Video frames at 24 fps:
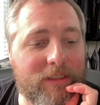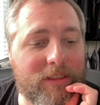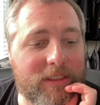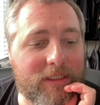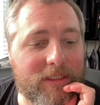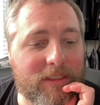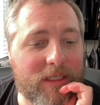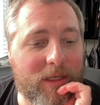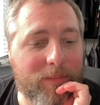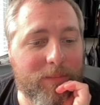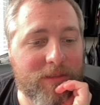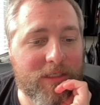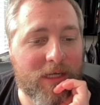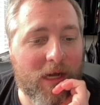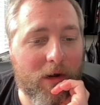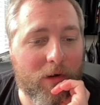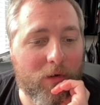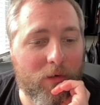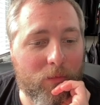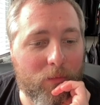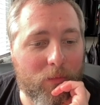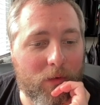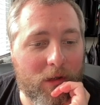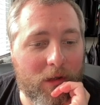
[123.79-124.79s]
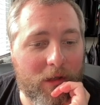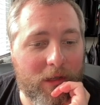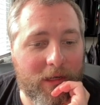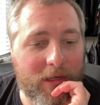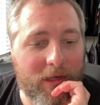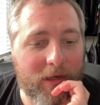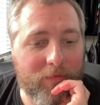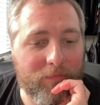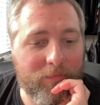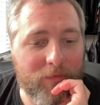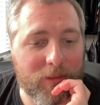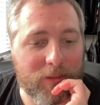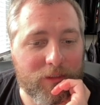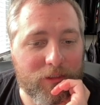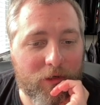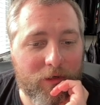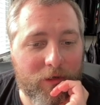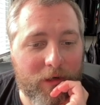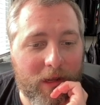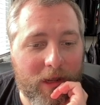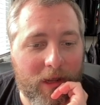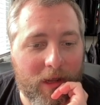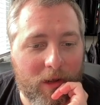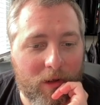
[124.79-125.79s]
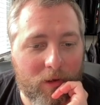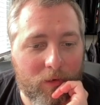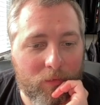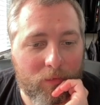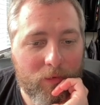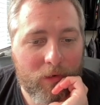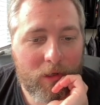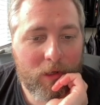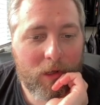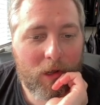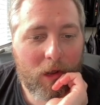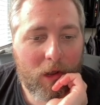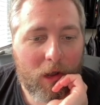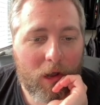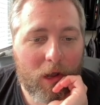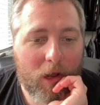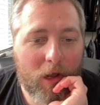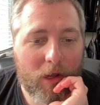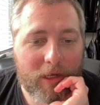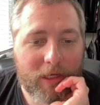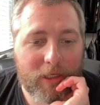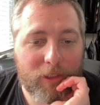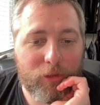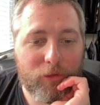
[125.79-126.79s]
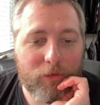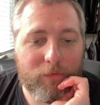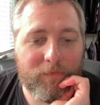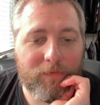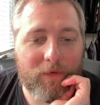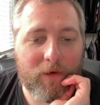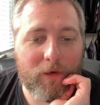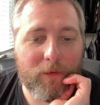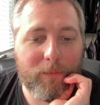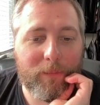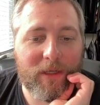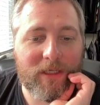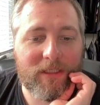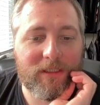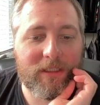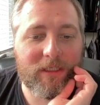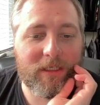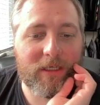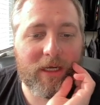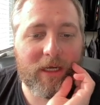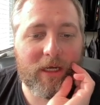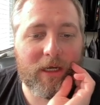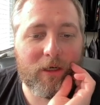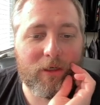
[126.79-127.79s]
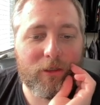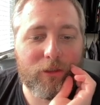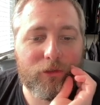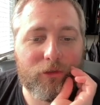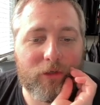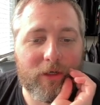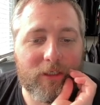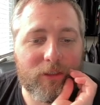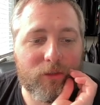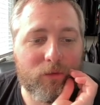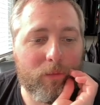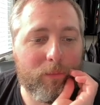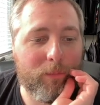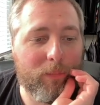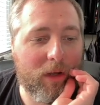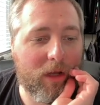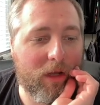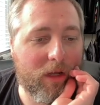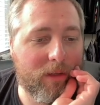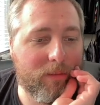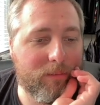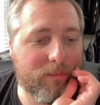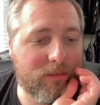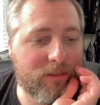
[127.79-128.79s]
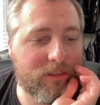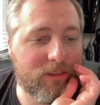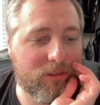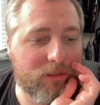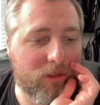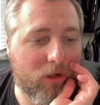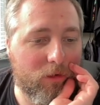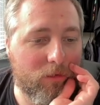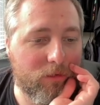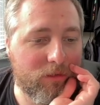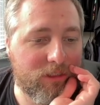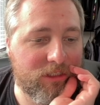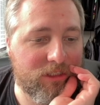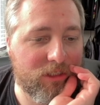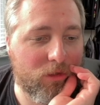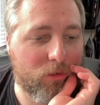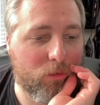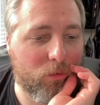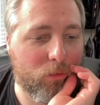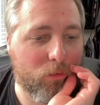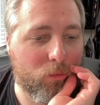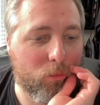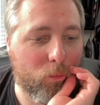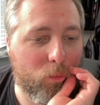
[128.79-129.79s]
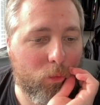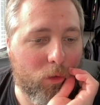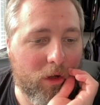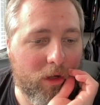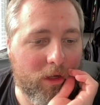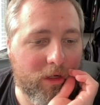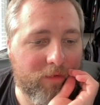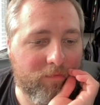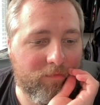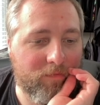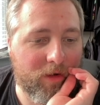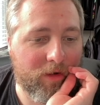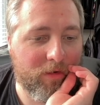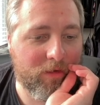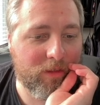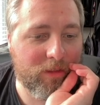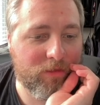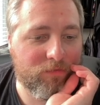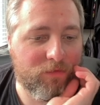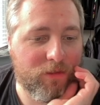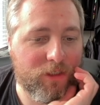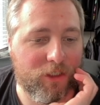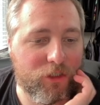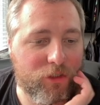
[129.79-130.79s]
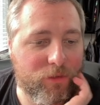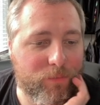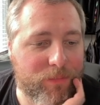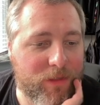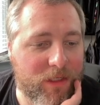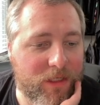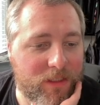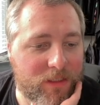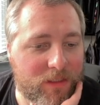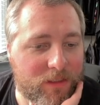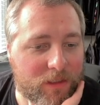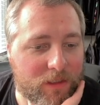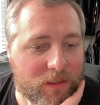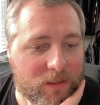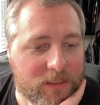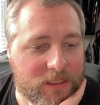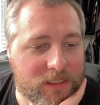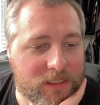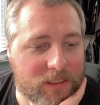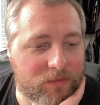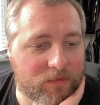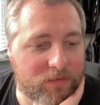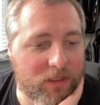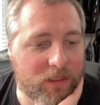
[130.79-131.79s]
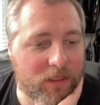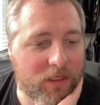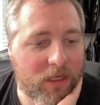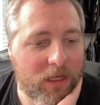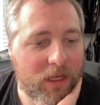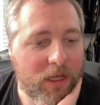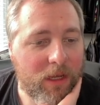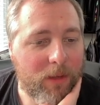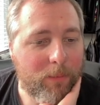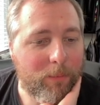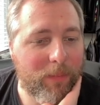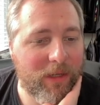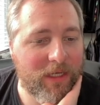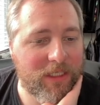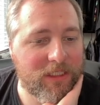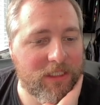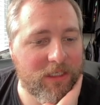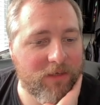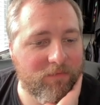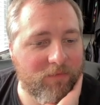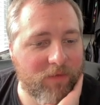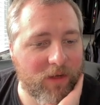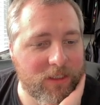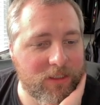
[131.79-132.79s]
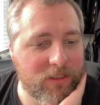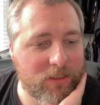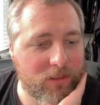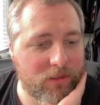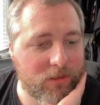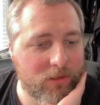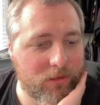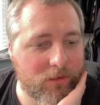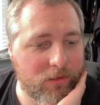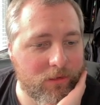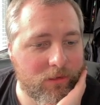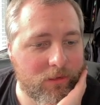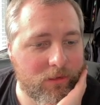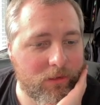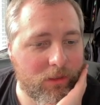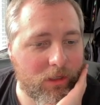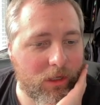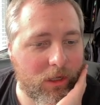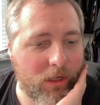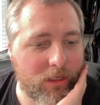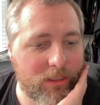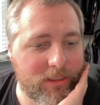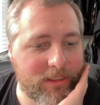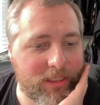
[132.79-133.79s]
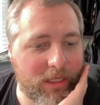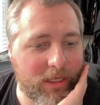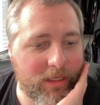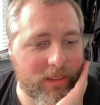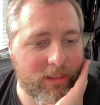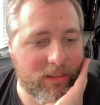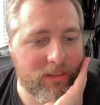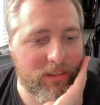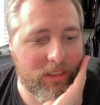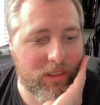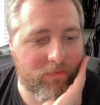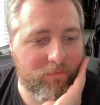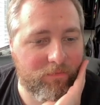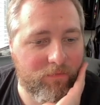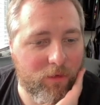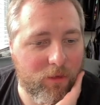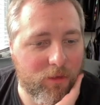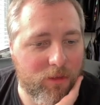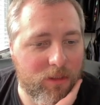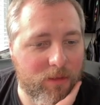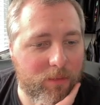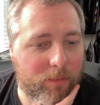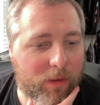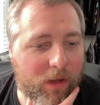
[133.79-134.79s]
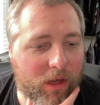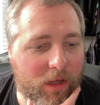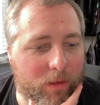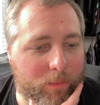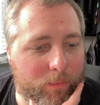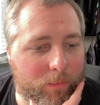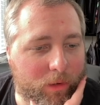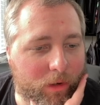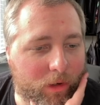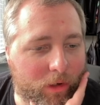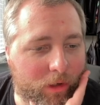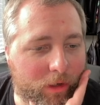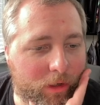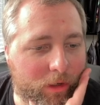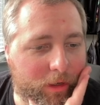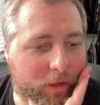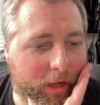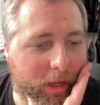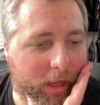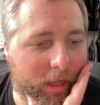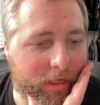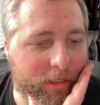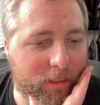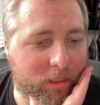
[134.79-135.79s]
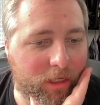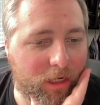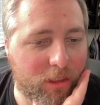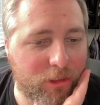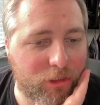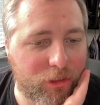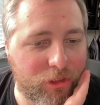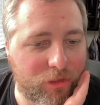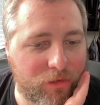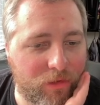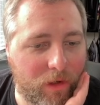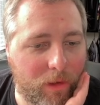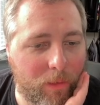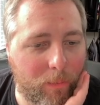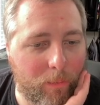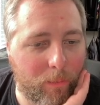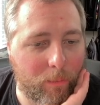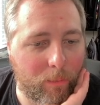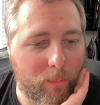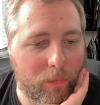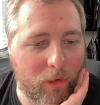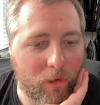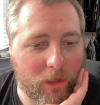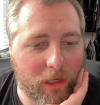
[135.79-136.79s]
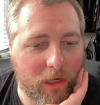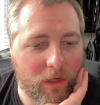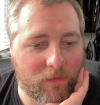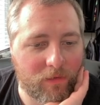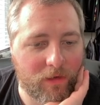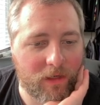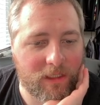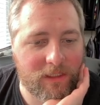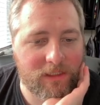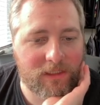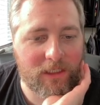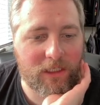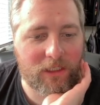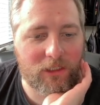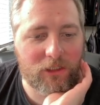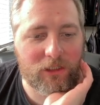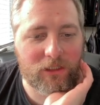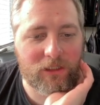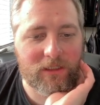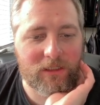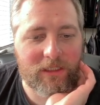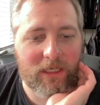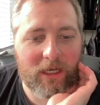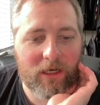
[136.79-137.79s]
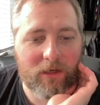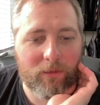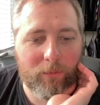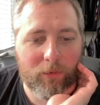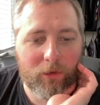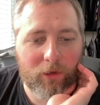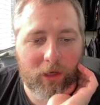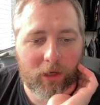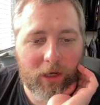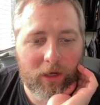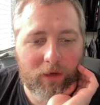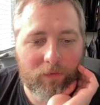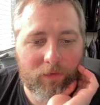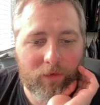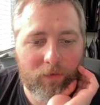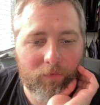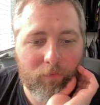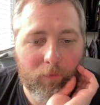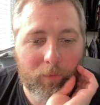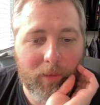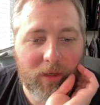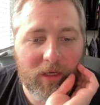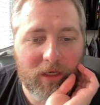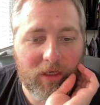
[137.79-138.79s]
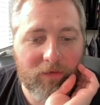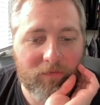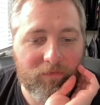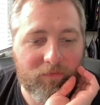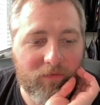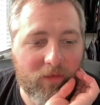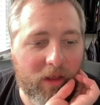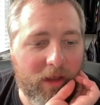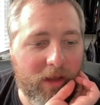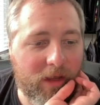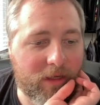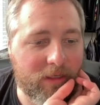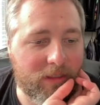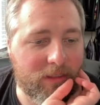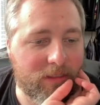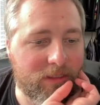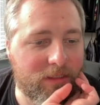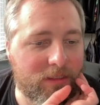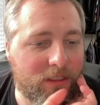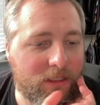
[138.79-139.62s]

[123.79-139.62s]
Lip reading: except Tarawa and airfields are now can do very basic airstrikes with bombs. Also, one variants for Egypt and Syria. Basic vessel status info to bottom bar. Added Algeria and Bulgaria as nations. Added Bulgaria, Romanian flags.